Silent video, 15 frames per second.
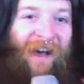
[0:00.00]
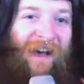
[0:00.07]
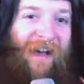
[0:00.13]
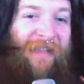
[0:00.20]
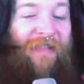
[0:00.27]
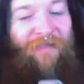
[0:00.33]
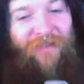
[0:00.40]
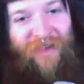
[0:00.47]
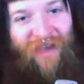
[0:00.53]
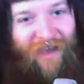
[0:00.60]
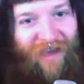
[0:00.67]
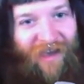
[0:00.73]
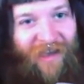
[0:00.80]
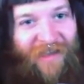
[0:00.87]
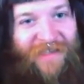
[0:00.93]
I love you
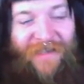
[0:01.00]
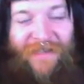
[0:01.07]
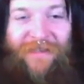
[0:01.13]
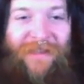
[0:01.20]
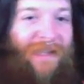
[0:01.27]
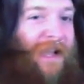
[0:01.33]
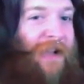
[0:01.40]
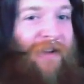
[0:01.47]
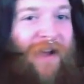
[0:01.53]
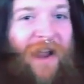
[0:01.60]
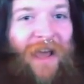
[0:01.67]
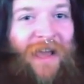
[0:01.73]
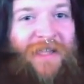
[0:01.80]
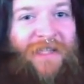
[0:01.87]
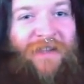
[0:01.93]
guys. You guys are like the
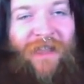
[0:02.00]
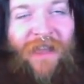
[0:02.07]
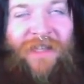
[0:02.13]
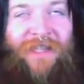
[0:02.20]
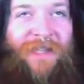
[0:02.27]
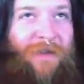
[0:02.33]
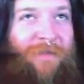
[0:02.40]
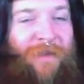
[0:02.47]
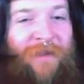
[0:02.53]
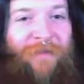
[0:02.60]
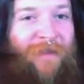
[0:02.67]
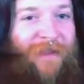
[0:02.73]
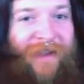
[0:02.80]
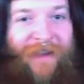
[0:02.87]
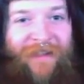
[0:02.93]
greatest. You're like so
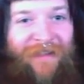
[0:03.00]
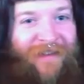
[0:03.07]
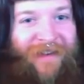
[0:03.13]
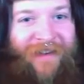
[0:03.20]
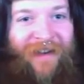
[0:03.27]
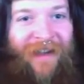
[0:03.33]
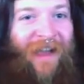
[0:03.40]
beautiful together.